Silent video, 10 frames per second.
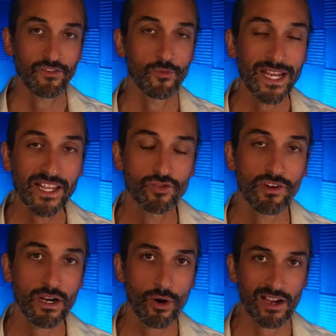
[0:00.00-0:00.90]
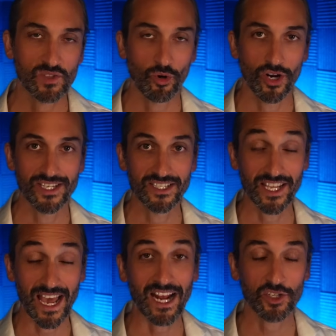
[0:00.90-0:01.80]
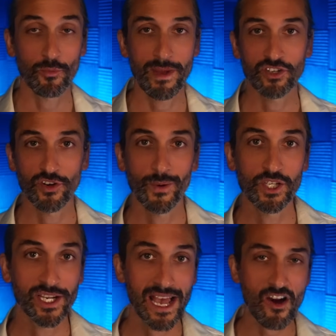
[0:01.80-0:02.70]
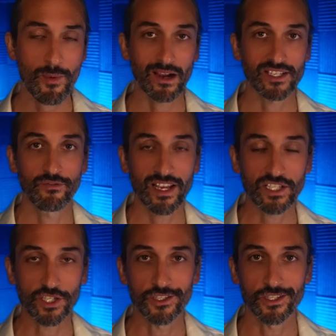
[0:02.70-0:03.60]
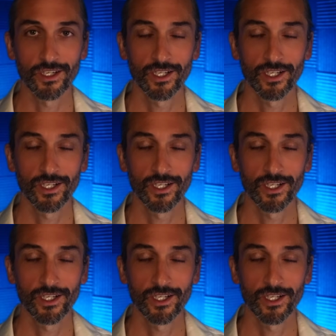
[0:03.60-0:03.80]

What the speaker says: And for me, these real house prices are the actual metric we should care about as investors,